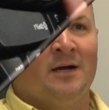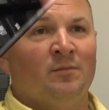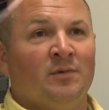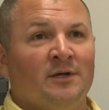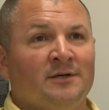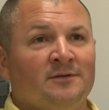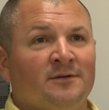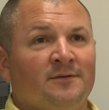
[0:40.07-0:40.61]
I
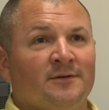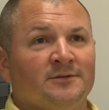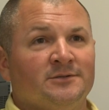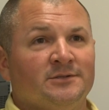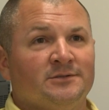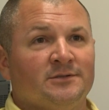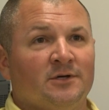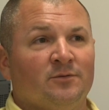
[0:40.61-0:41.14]
believe that they're
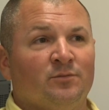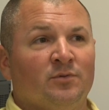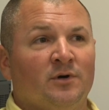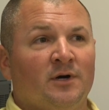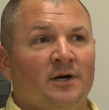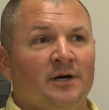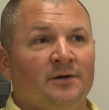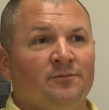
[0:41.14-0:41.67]
just so
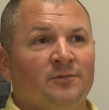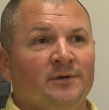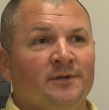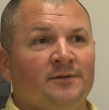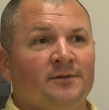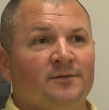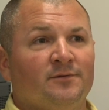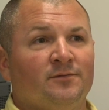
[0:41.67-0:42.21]
broad
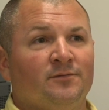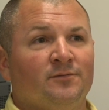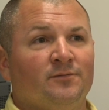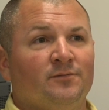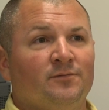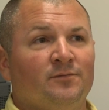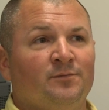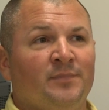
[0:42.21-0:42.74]
with
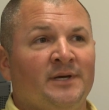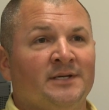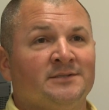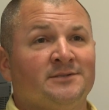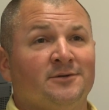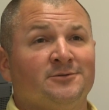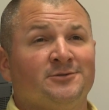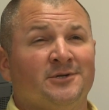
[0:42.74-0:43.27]
being
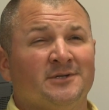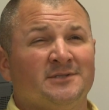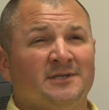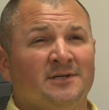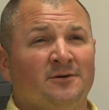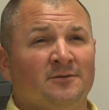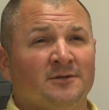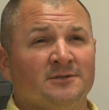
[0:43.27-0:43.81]
so
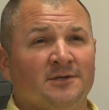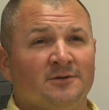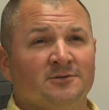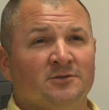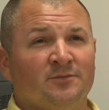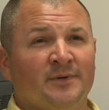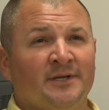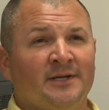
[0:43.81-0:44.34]
trusting on the
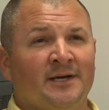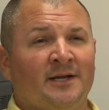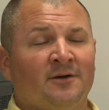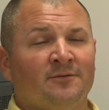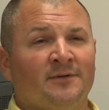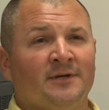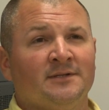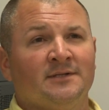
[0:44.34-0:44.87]
social media. I
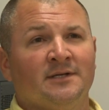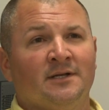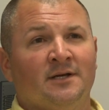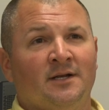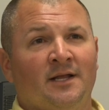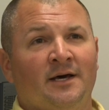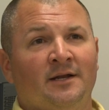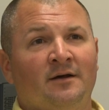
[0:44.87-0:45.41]
don't think that
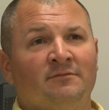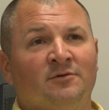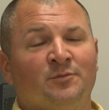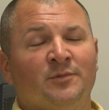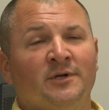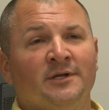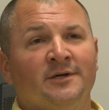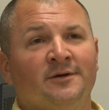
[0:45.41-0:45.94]
a lot of
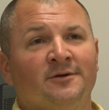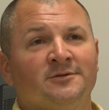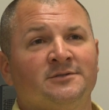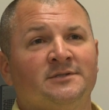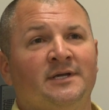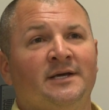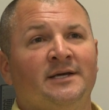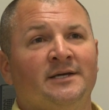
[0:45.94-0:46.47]
them really
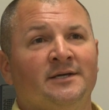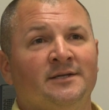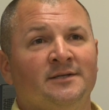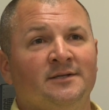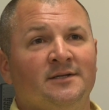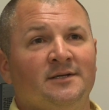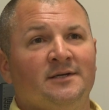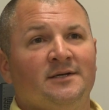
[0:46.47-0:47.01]

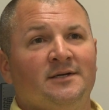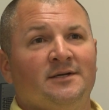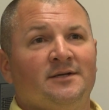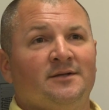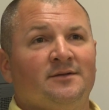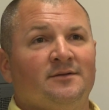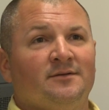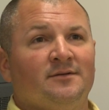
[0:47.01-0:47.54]
understand
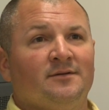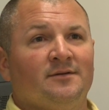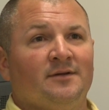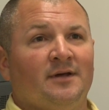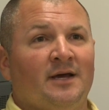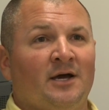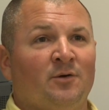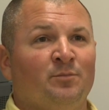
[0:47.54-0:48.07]

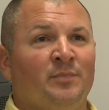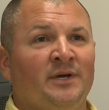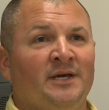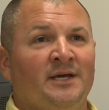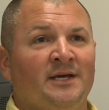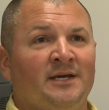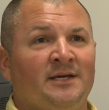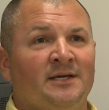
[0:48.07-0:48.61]
how
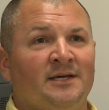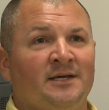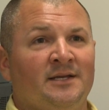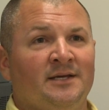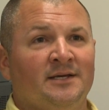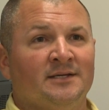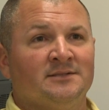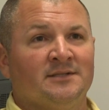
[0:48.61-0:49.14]
big
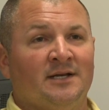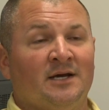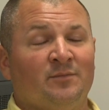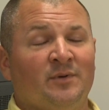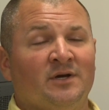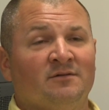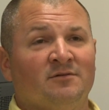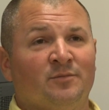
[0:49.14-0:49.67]
it is and how
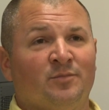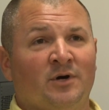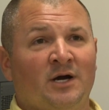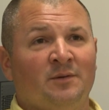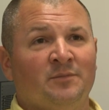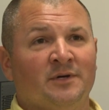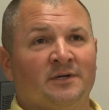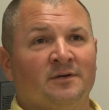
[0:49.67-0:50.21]
big of a
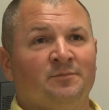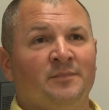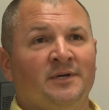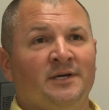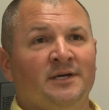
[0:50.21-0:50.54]
problem it could